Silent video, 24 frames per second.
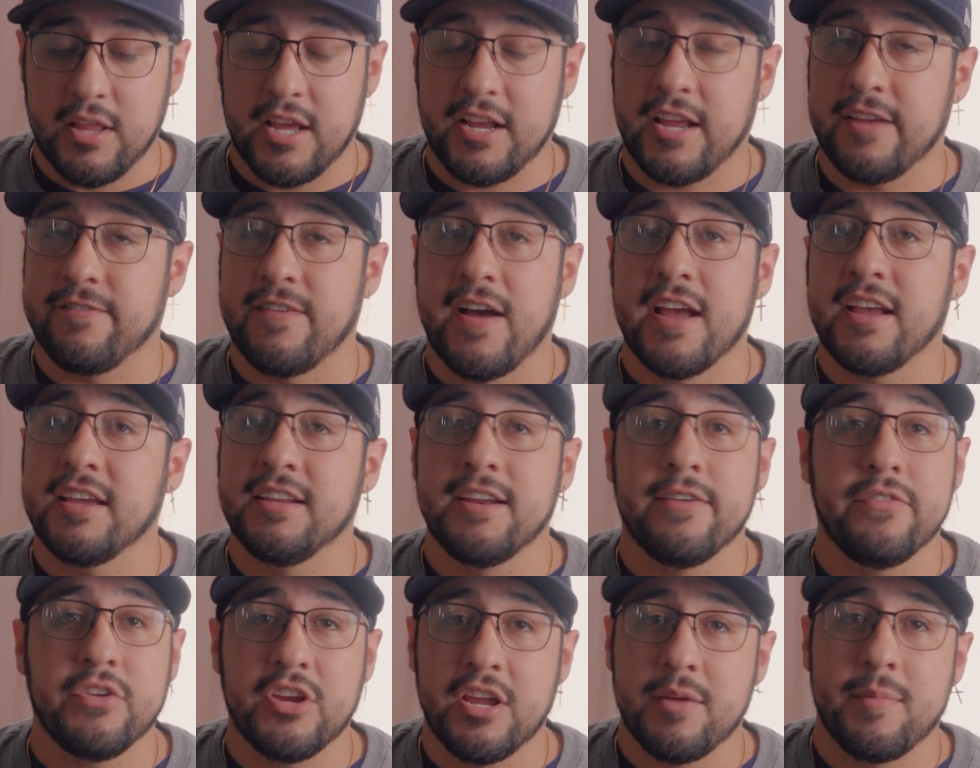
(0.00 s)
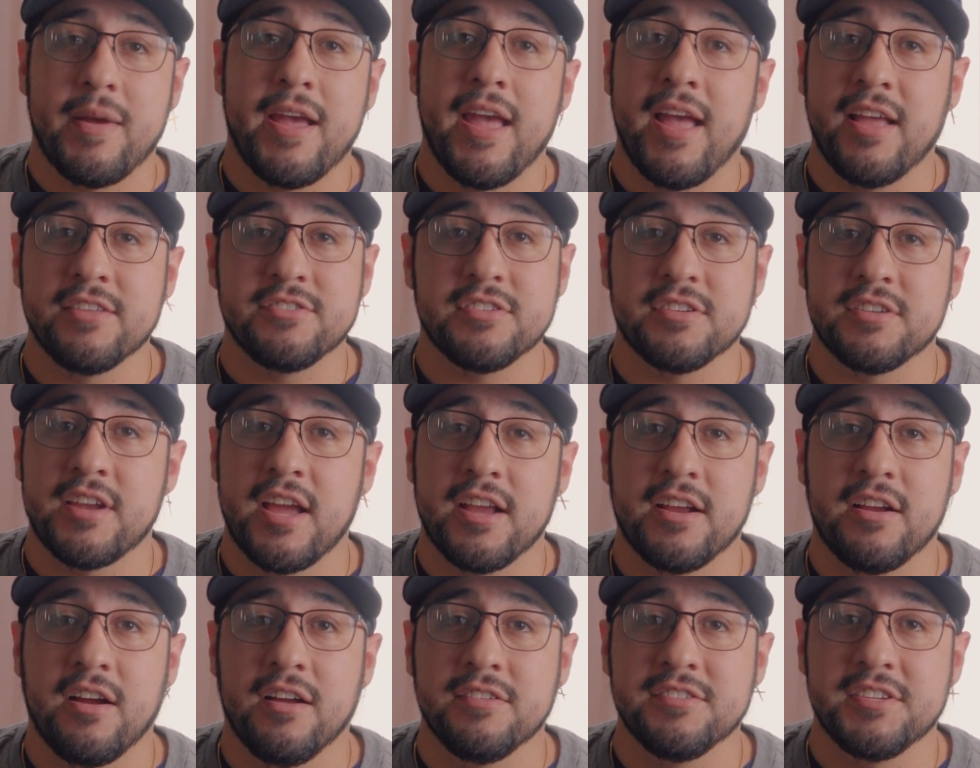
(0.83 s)
like if i can ever get my hands on
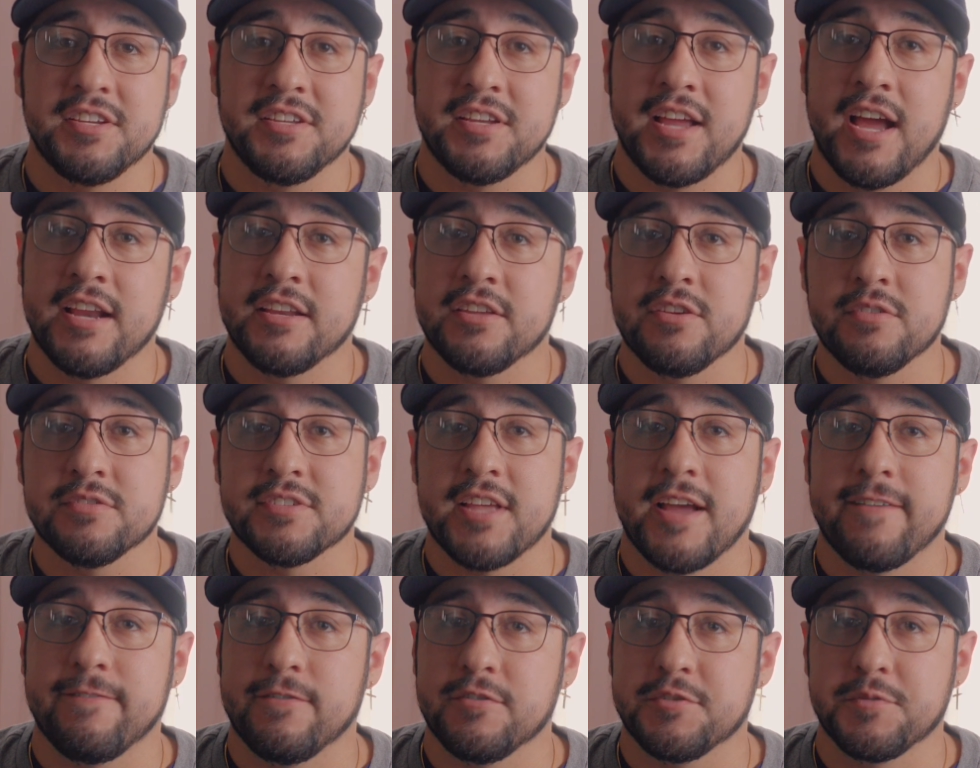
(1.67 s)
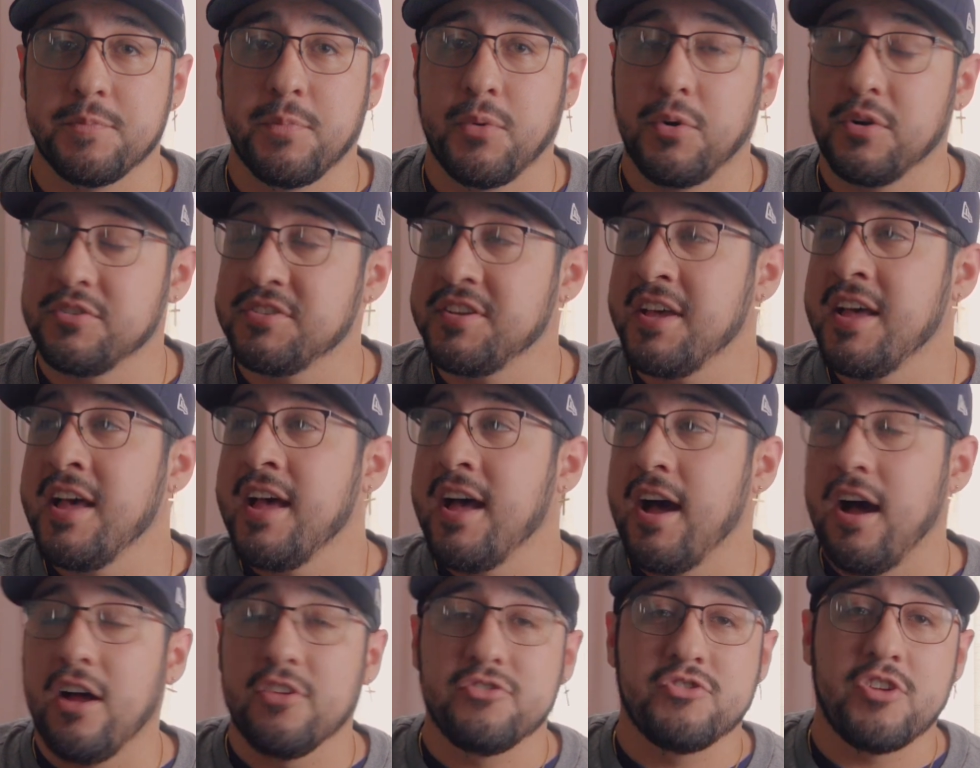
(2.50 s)
nikon z9 use that for sports
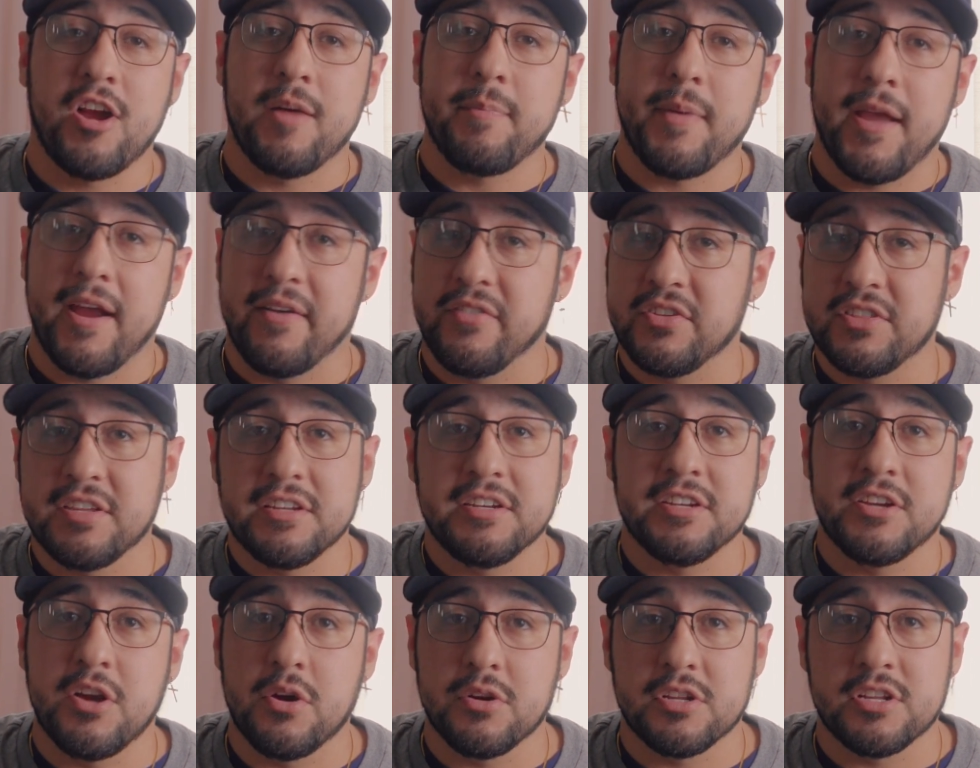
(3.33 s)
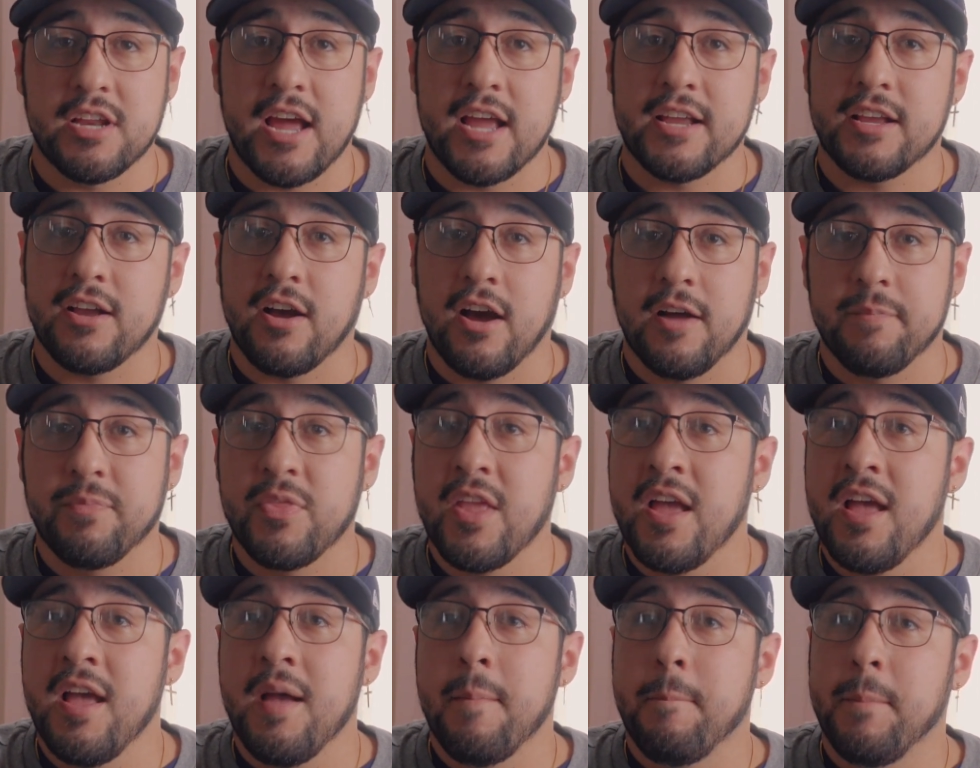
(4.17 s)
i'll drop everything to go to nikon
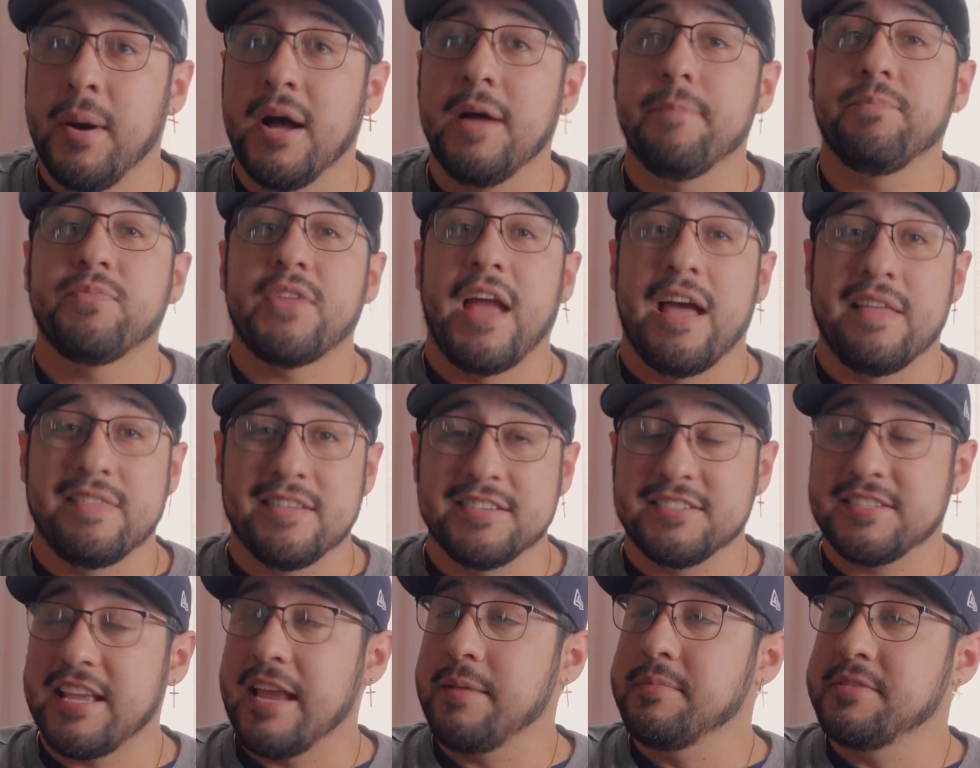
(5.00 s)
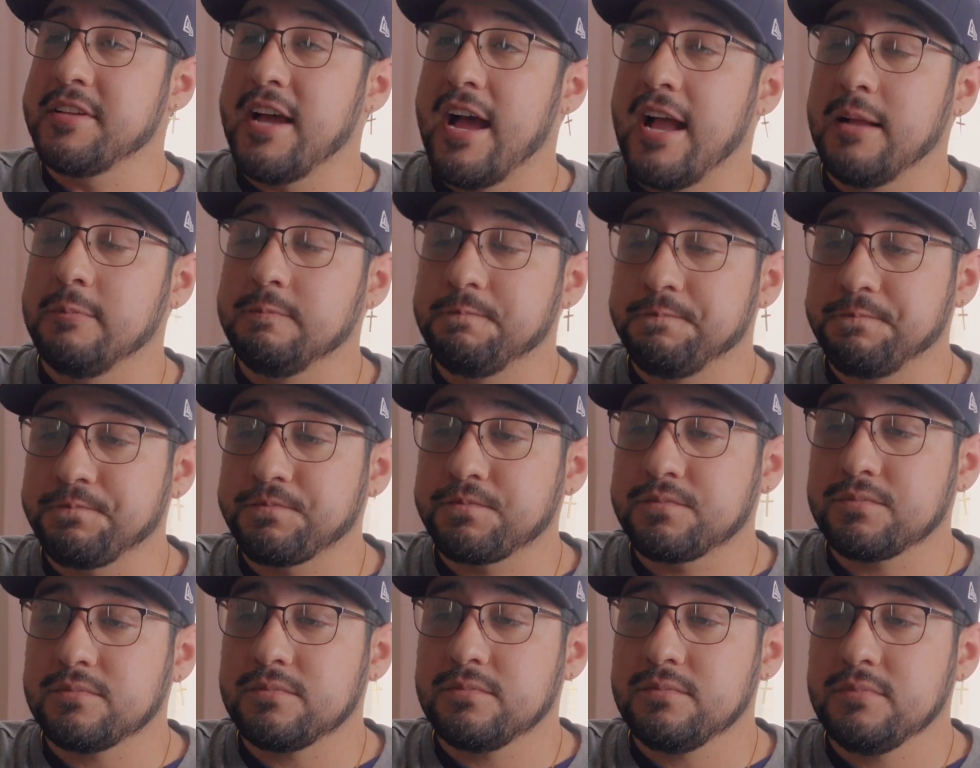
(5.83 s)
but at the same time
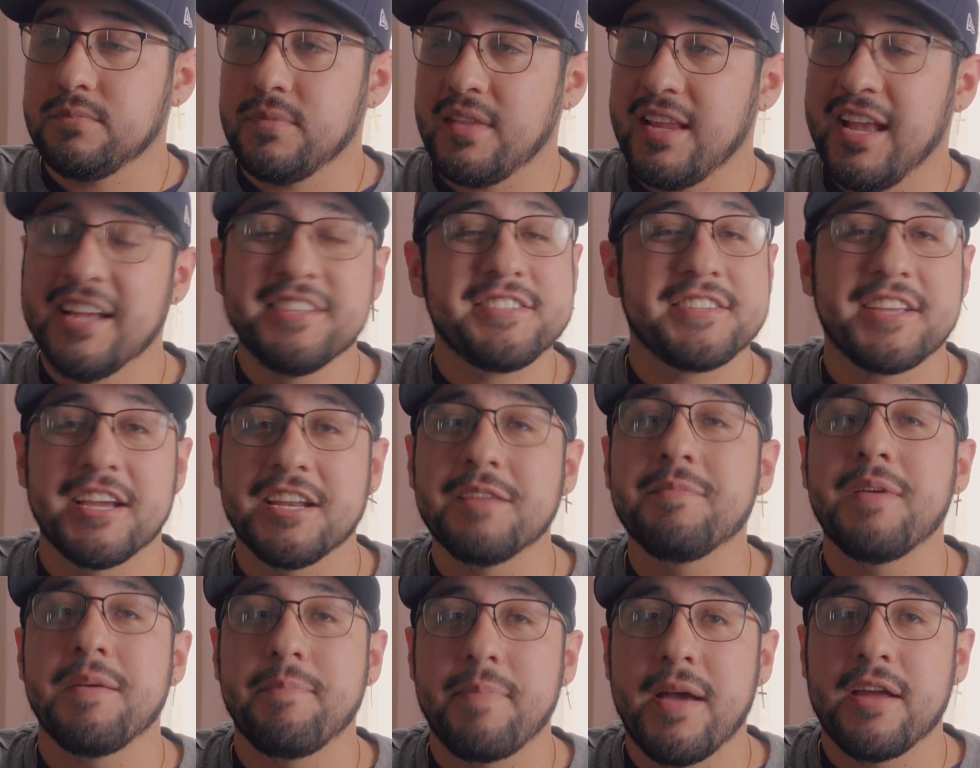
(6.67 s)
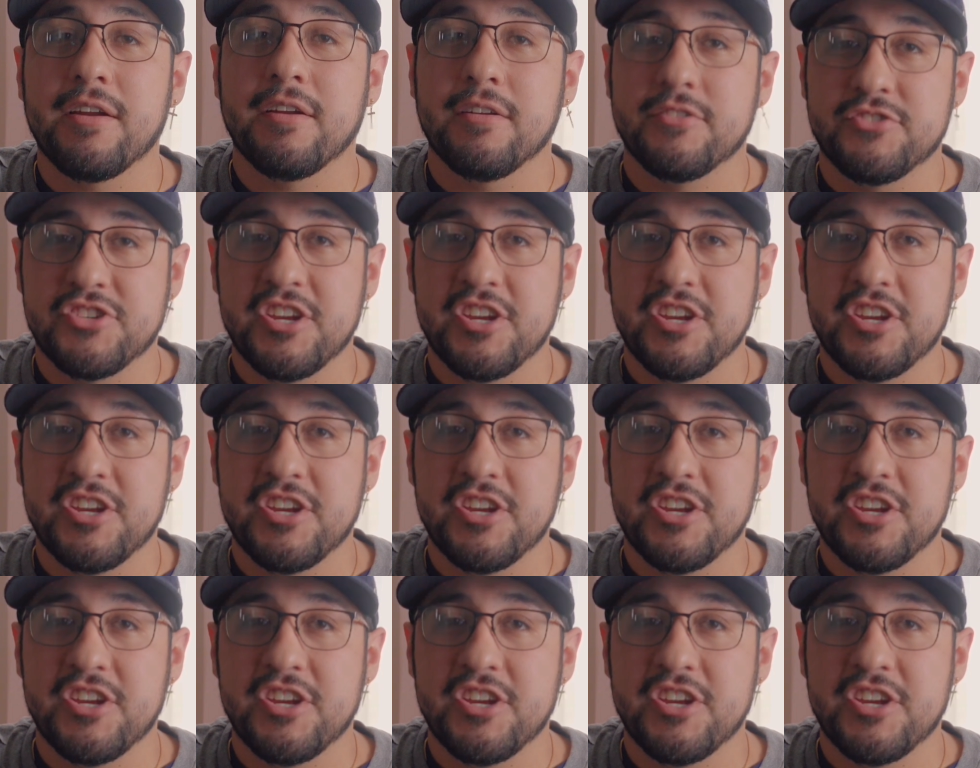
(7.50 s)
it's going to be better.